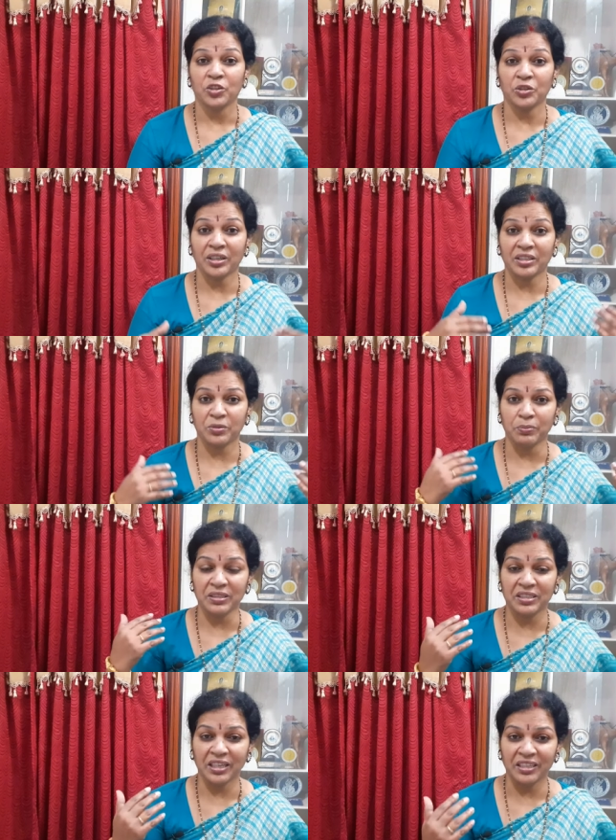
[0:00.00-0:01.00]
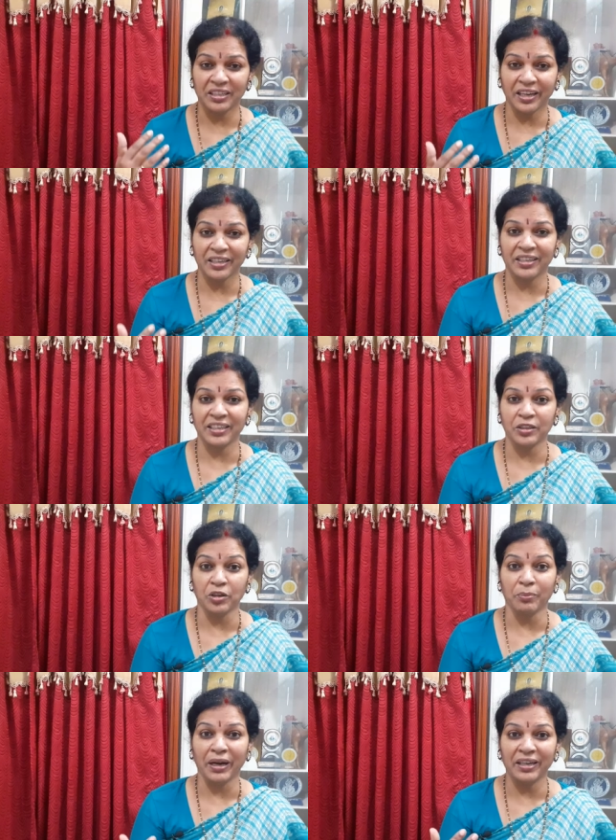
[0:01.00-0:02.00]
You are busy entire day,
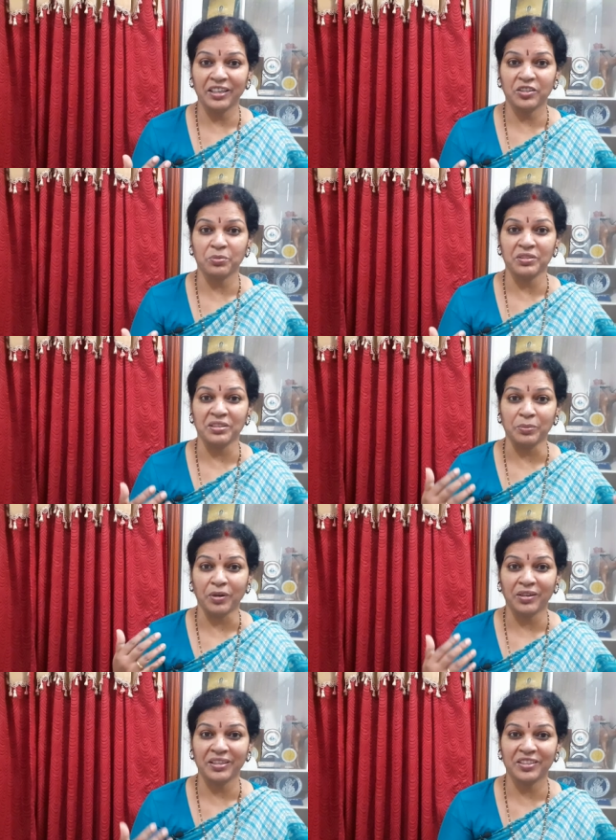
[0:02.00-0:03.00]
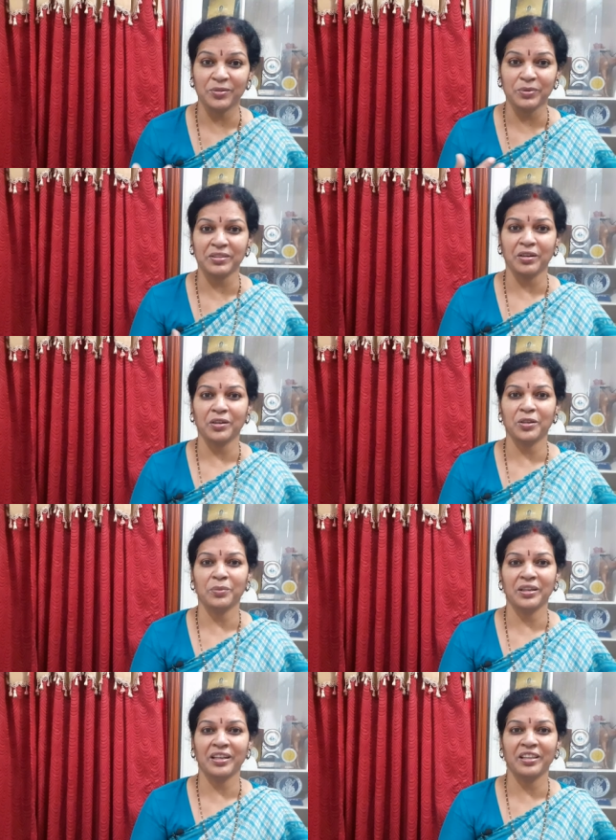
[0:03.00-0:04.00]
your mind is busy, body is busy.
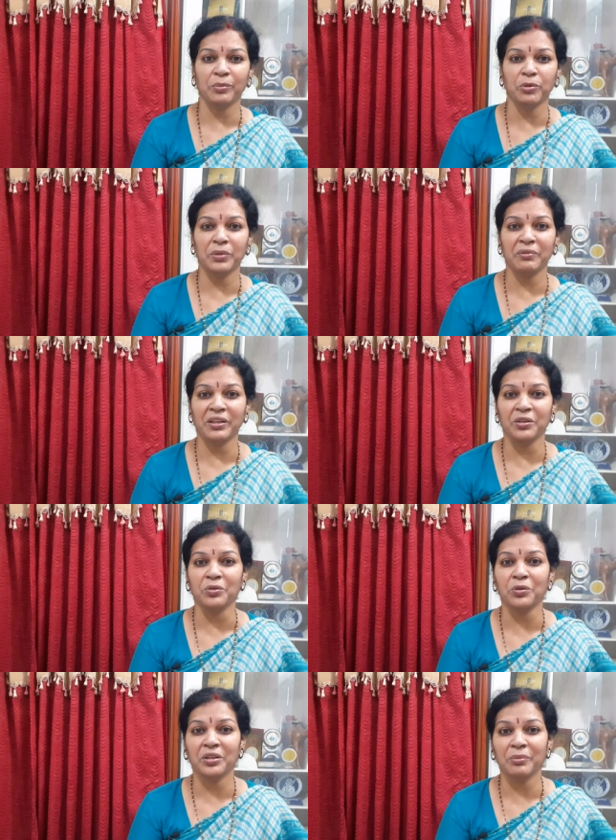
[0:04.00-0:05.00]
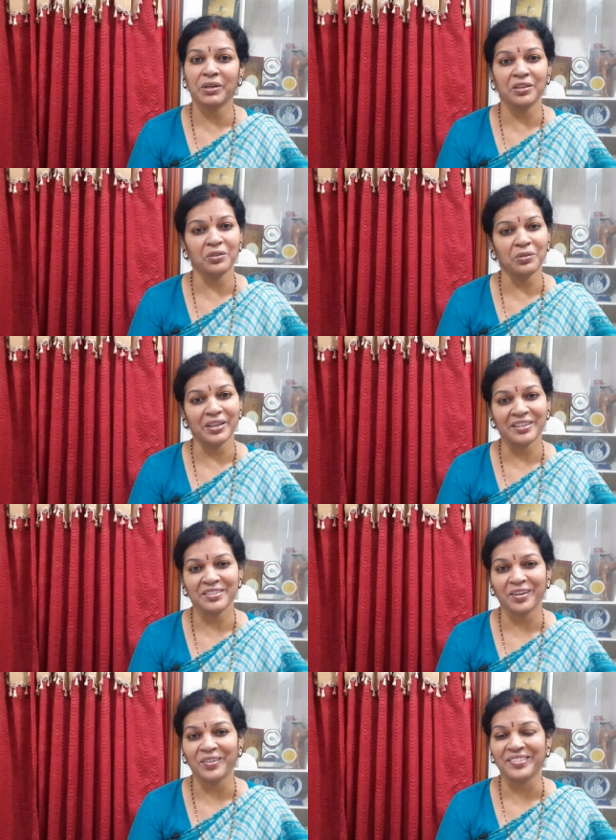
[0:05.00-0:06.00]
Automatically, the moment when you go to the bed, you get
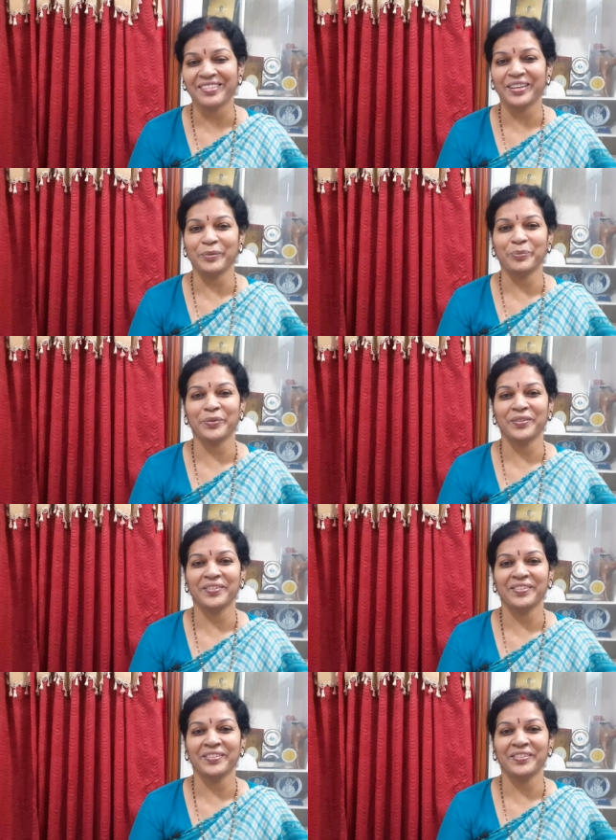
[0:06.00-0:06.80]
sound sleep.